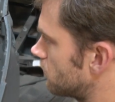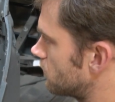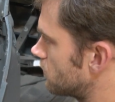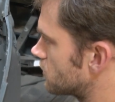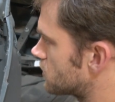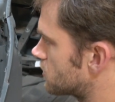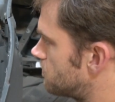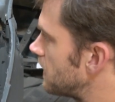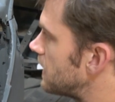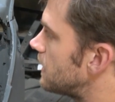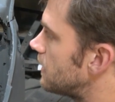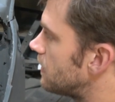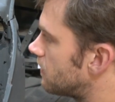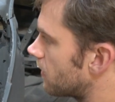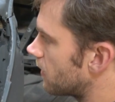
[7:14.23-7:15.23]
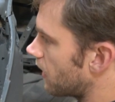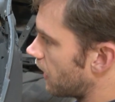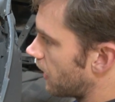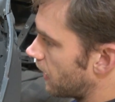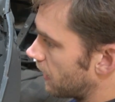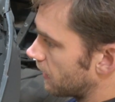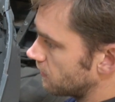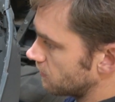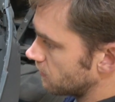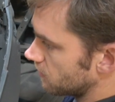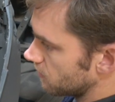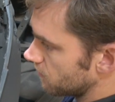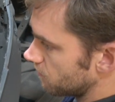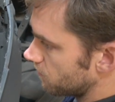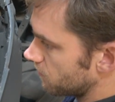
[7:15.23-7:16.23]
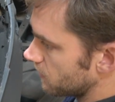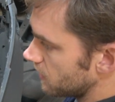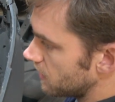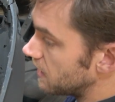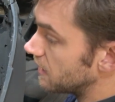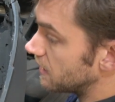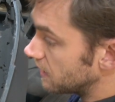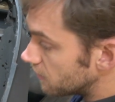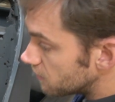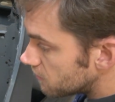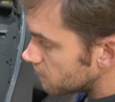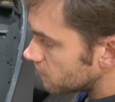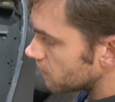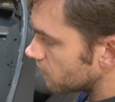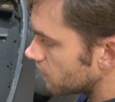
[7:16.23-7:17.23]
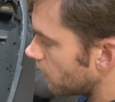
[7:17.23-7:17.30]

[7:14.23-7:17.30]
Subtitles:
speed and ease